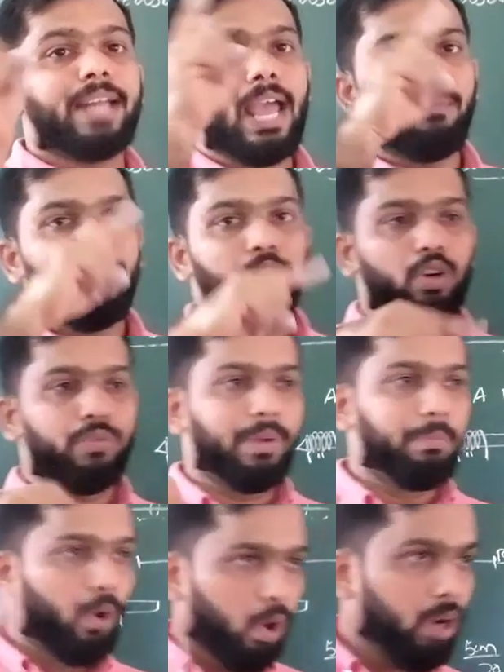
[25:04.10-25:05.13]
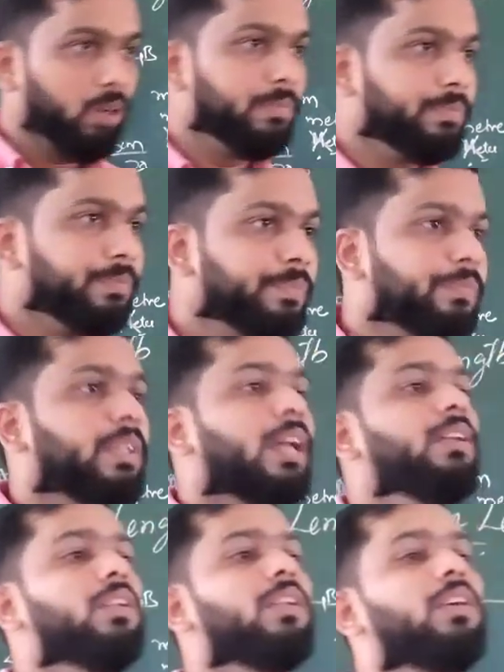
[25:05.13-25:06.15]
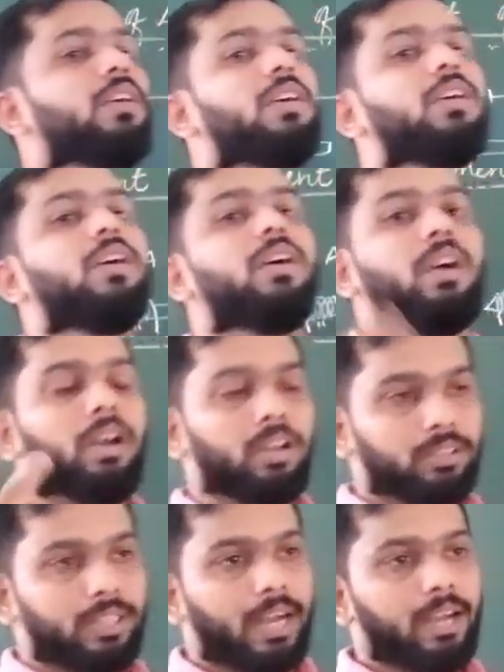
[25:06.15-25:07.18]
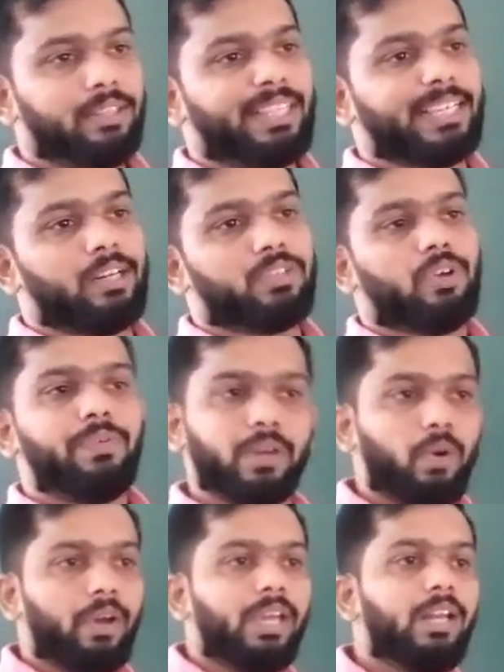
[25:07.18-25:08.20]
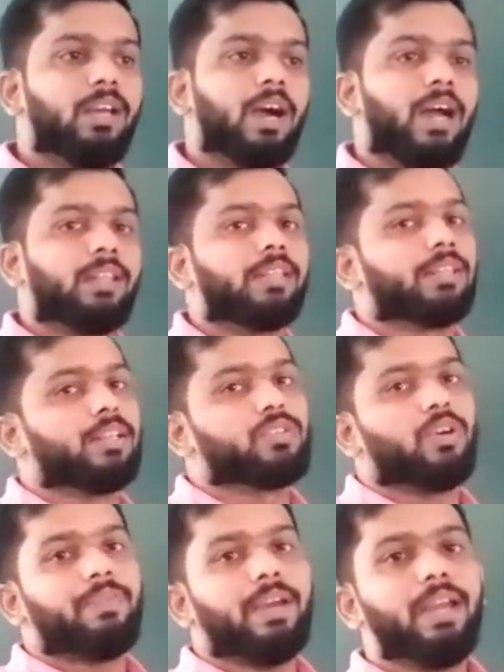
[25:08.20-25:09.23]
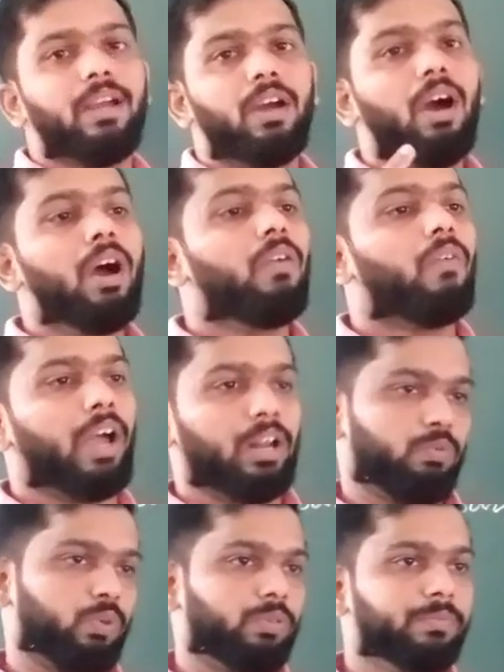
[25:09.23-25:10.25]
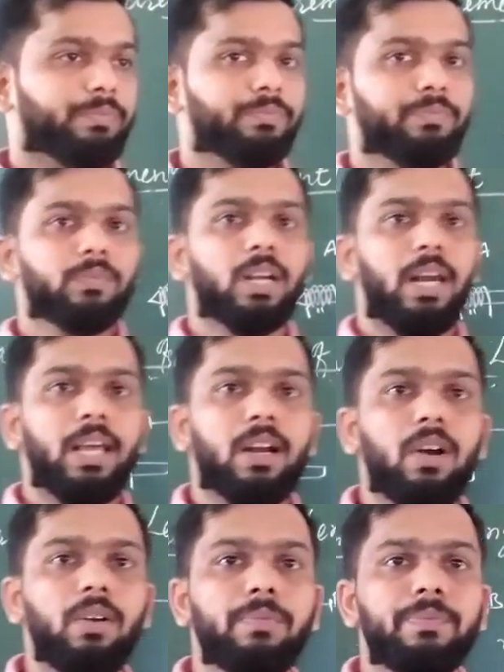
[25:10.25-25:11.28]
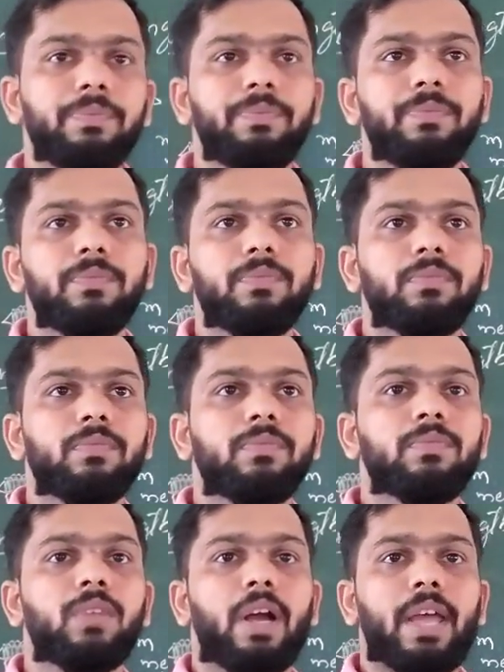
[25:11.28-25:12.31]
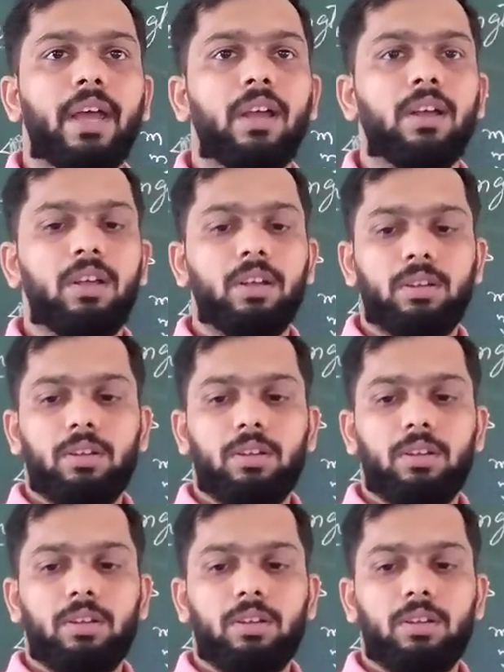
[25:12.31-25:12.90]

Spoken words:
diameter of a ball. Then the thickness of a coil and thickness of a wire. Clear now? Okay.